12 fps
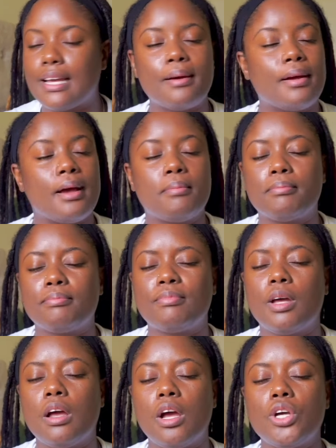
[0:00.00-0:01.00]
I am
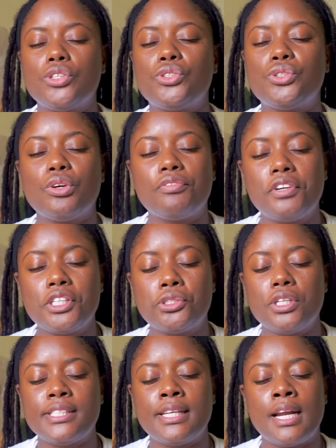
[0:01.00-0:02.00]
so
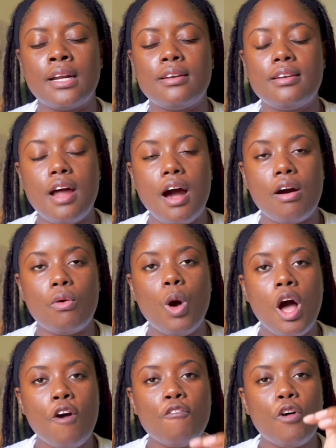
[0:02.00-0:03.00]
frustrated. And
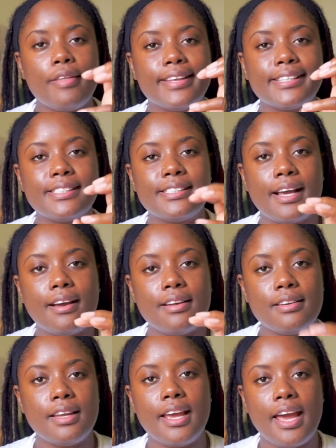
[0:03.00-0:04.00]
now, for the
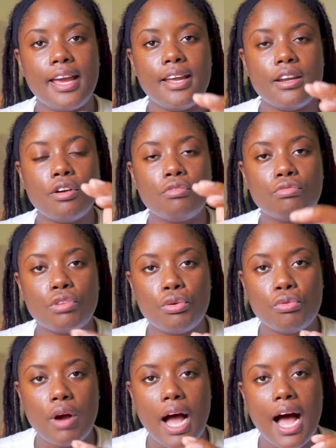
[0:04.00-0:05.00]
second year in a
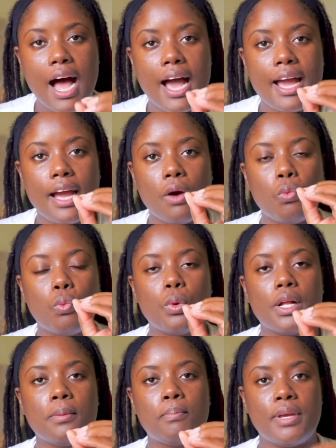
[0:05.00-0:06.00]
row, I
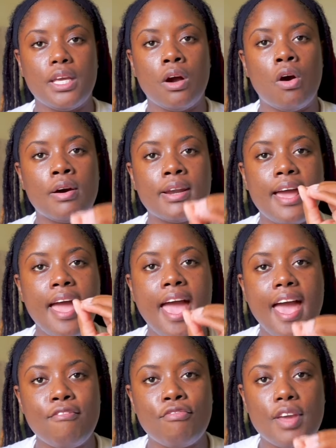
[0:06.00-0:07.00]
will be on
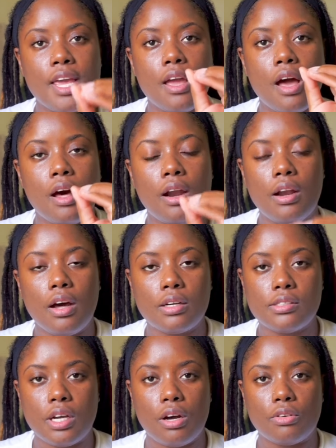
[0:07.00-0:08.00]
heavy
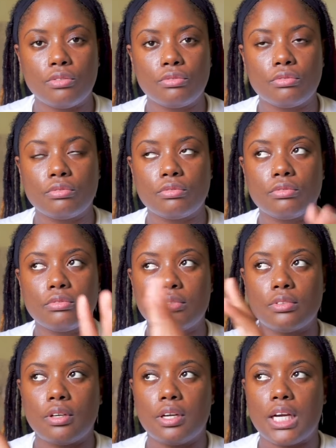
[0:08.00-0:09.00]
lockdown.
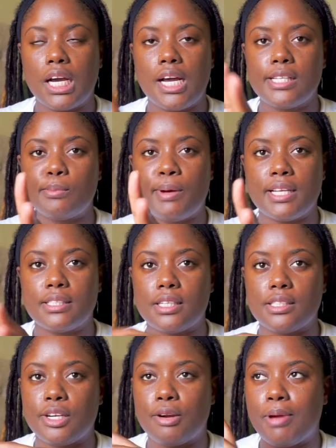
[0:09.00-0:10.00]
Car is passing.
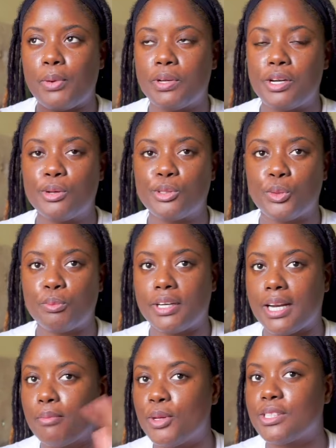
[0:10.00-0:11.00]
Sorry, my window is open.
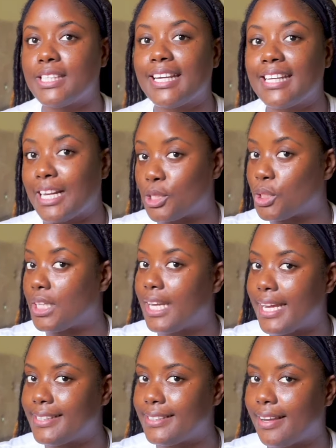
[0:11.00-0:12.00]
I'm using natural
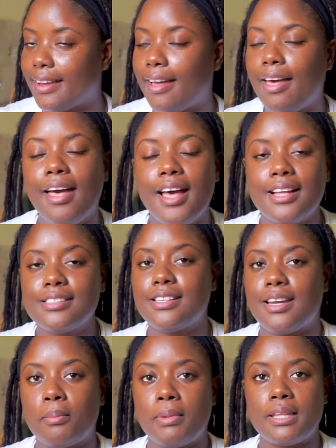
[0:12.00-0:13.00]
lighting
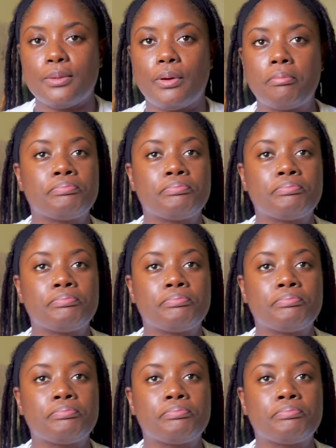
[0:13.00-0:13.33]
today, by the way.